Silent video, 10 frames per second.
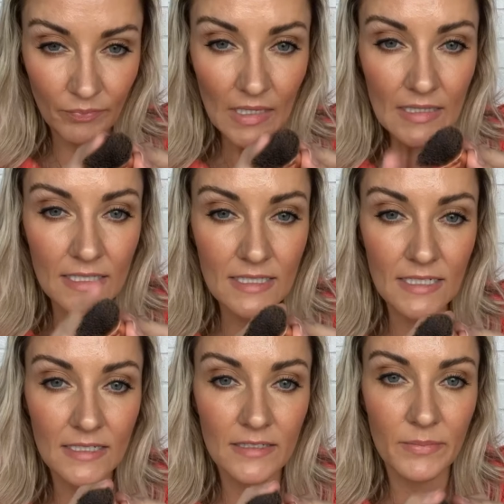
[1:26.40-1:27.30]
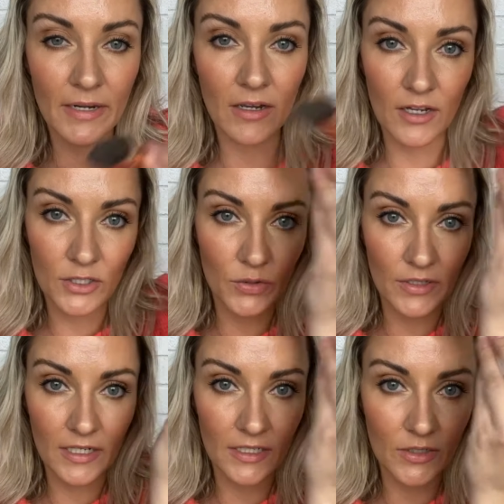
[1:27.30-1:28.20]
this end into my
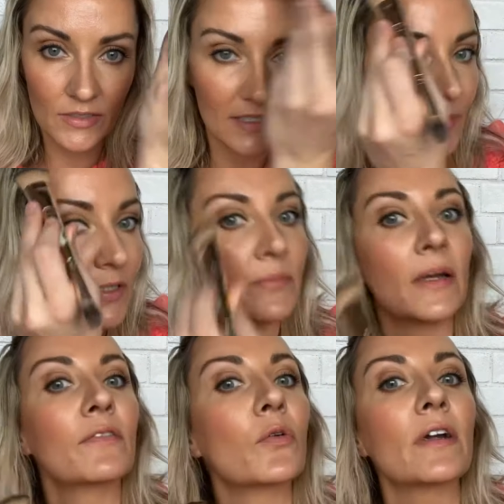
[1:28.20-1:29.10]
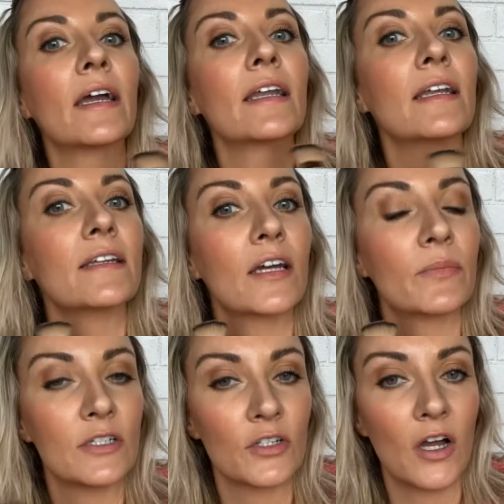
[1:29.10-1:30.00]
contour and use this up into my forehead and down
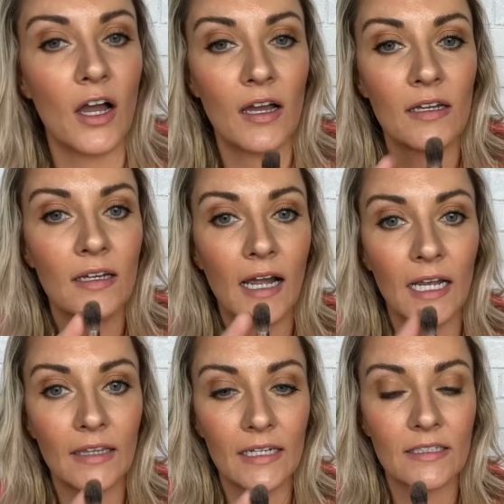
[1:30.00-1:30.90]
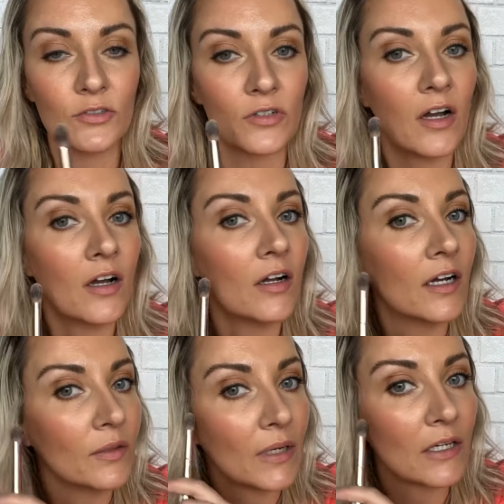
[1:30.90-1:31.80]
my jaw. I like to draw
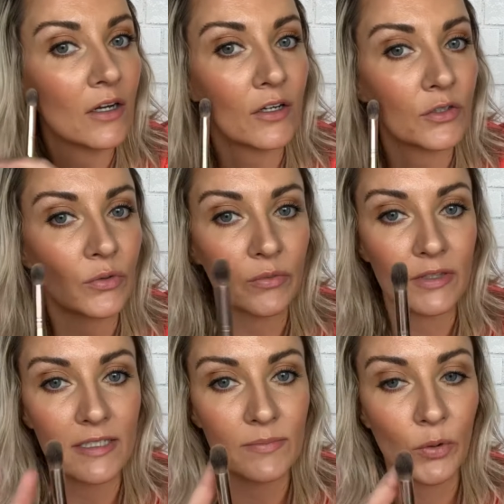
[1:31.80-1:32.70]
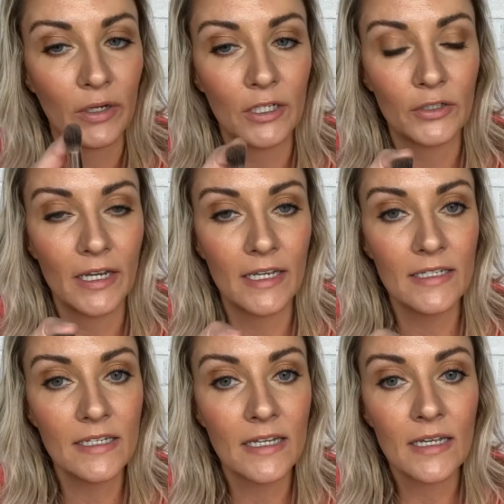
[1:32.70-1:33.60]
on my contour with this pointier
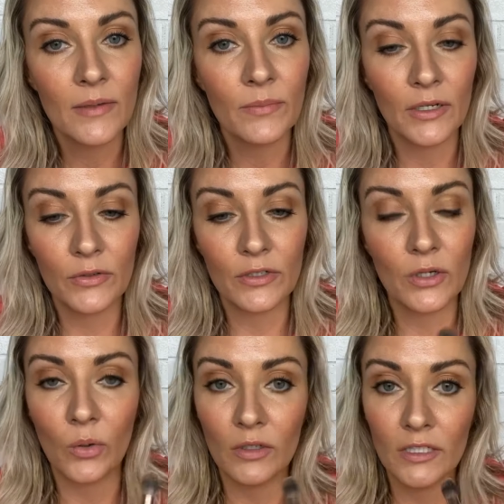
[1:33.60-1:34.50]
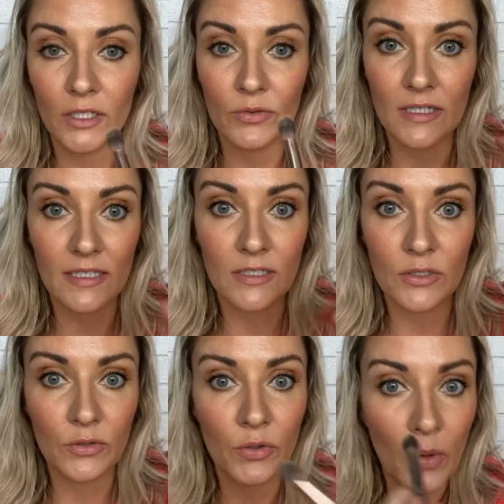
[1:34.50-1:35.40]
end, but you could totally use this
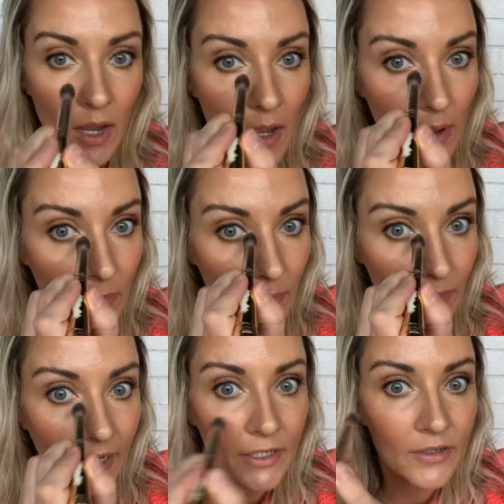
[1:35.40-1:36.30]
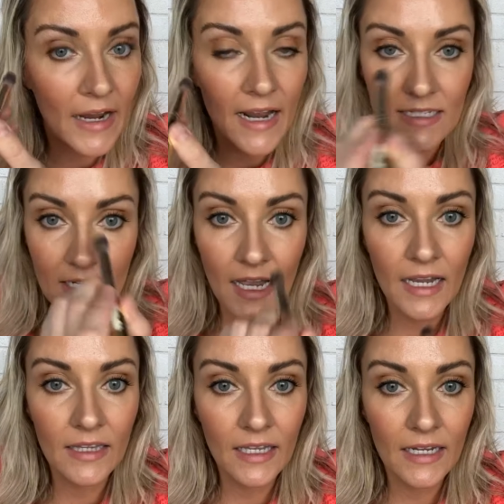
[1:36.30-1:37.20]
to apply your accent
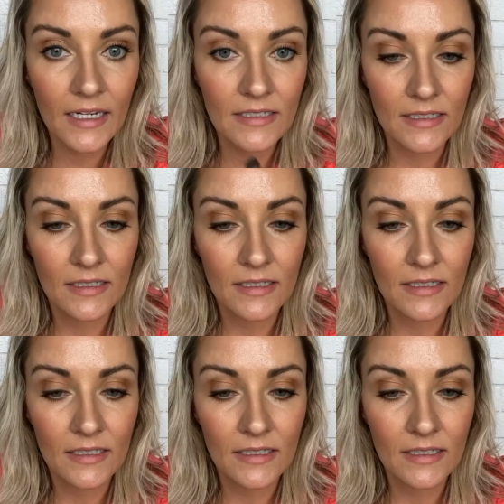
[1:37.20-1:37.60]
highlight